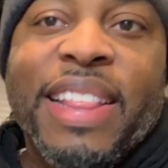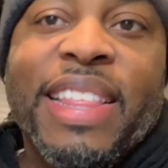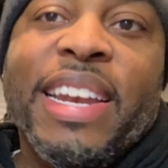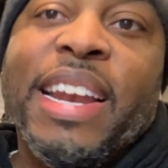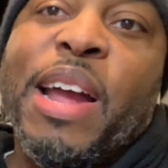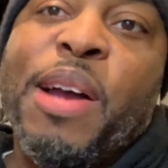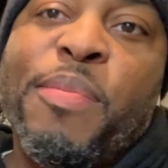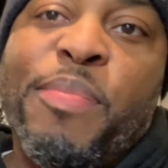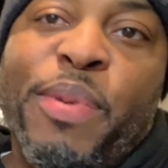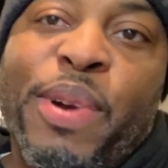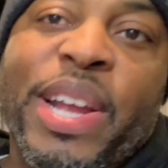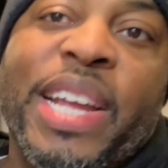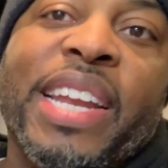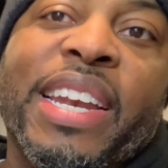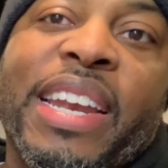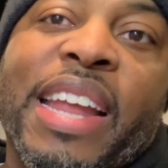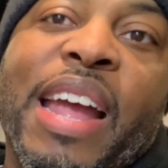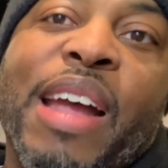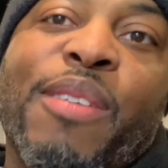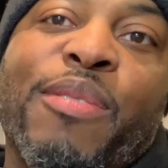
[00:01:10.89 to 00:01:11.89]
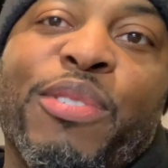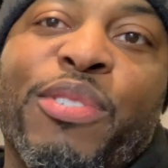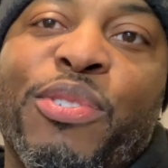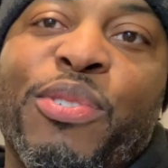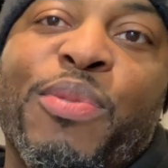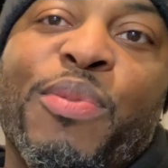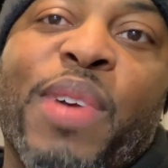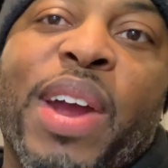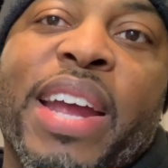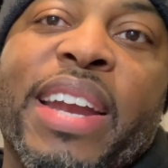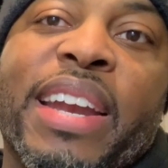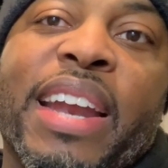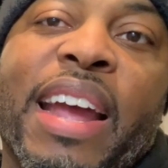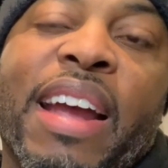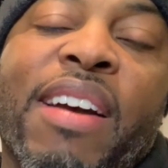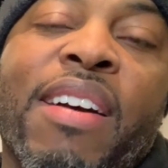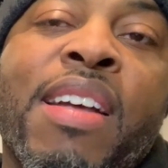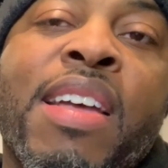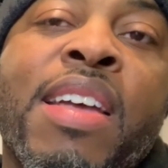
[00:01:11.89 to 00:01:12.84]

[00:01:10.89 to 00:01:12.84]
And I'll break it down with you right now.